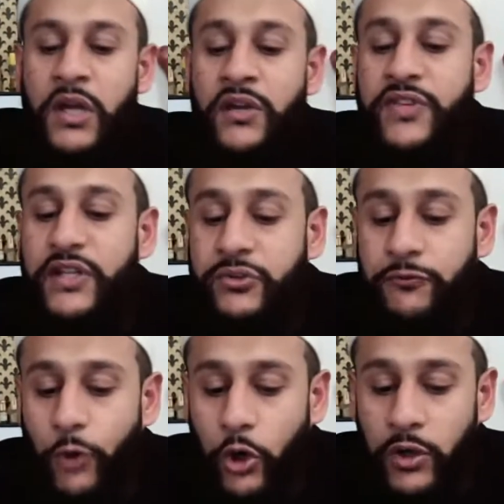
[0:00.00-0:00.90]
Section
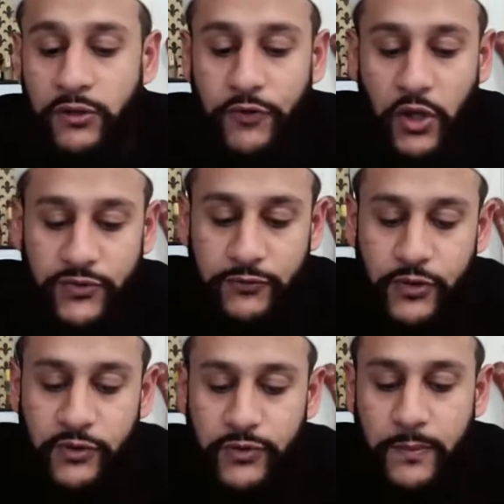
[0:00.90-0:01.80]
4 on the
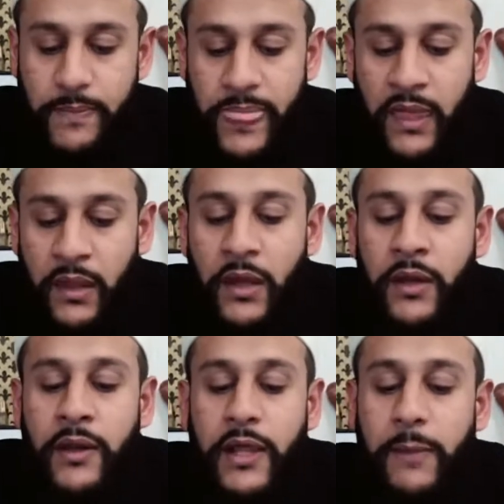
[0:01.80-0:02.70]
philosophers.
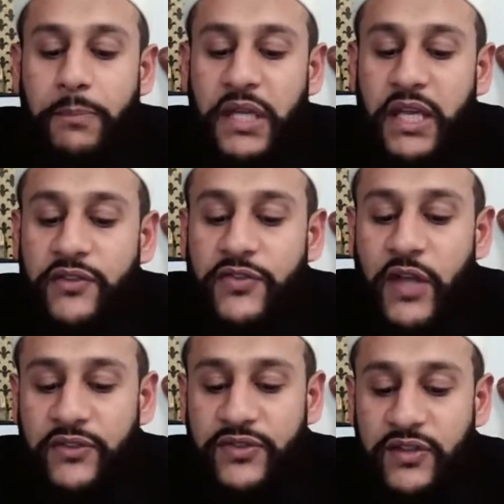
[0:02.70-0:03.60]
Iblis
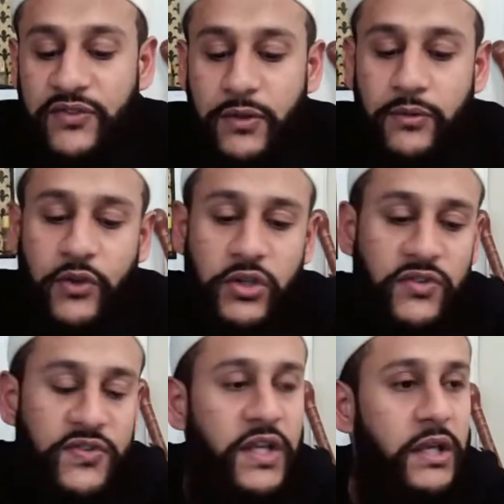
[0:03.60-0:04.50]
has this, so you
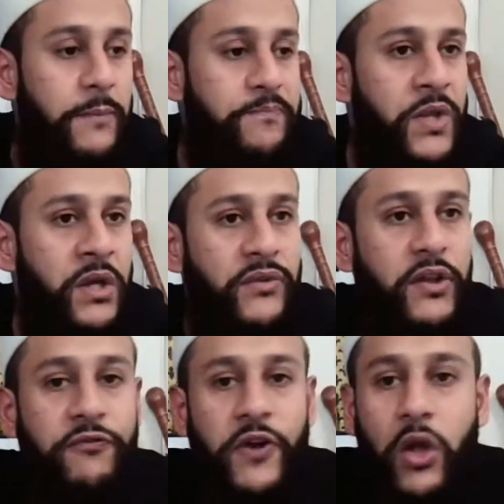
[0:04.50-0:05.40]
see, the
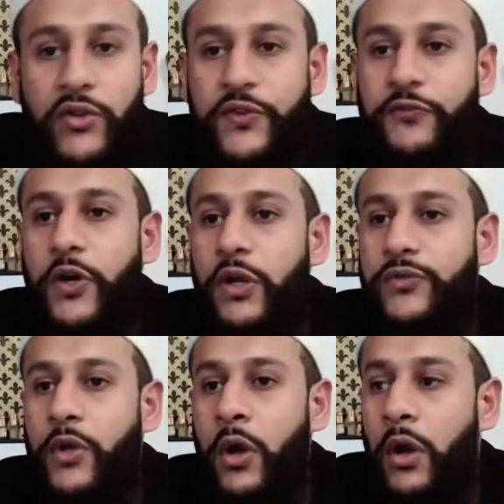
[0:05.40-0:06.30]

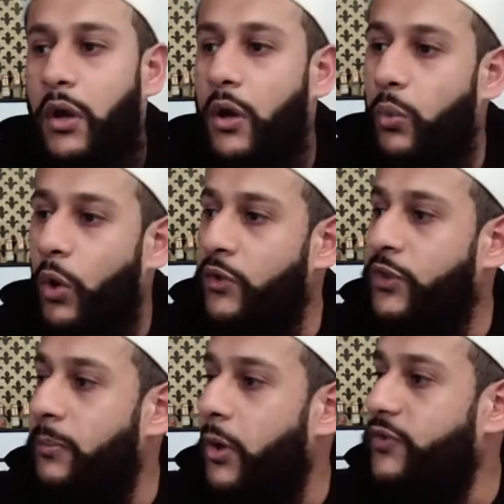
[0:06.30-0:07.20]
philosophers are one of
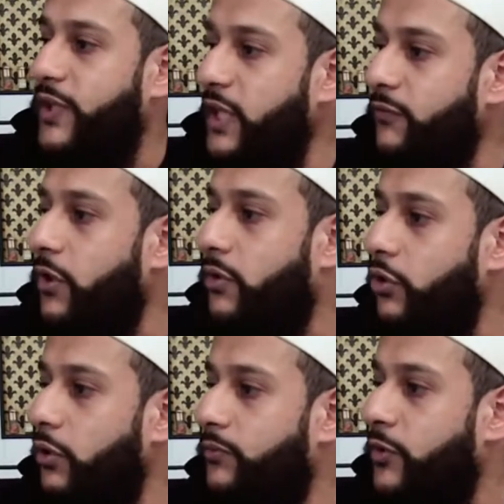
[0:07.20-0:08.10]
the most evil
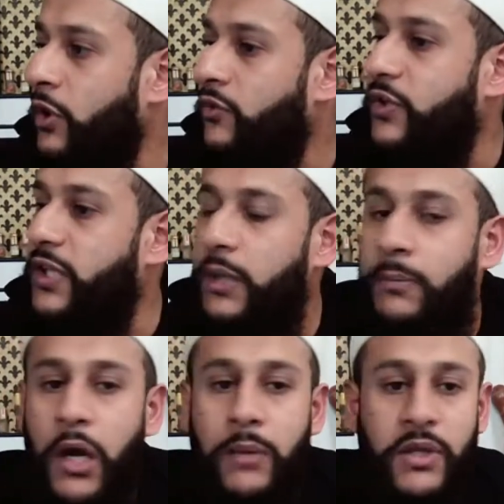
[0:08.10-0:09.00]
groups, so the
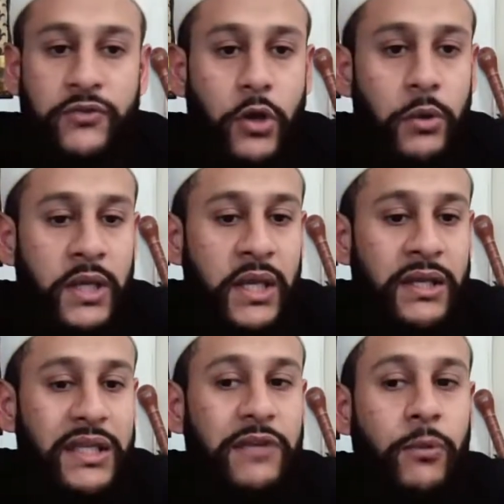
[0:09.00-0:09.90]
Imam is going in
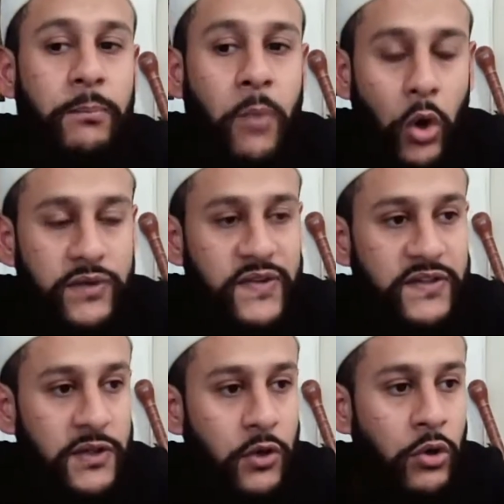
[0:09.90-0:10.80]
even more
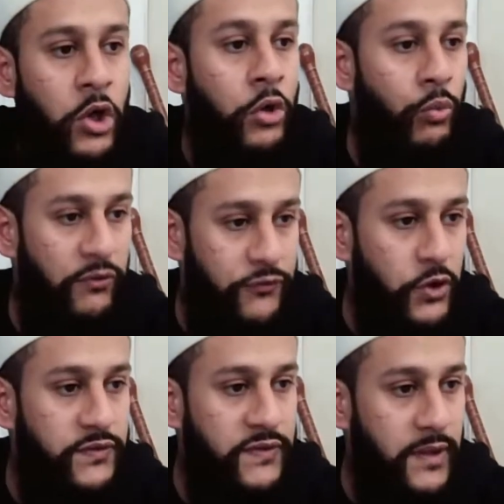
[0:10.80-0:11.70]
detail,
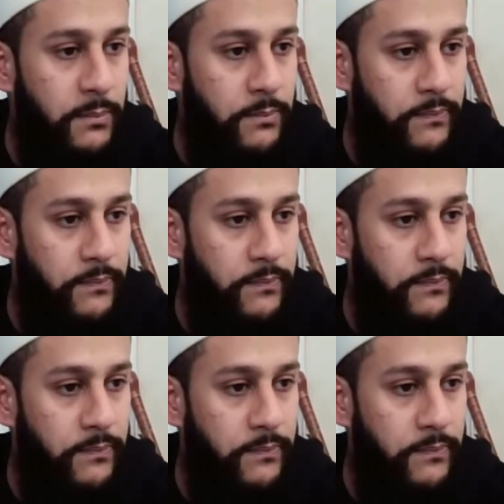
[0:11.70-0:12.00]
refuting them.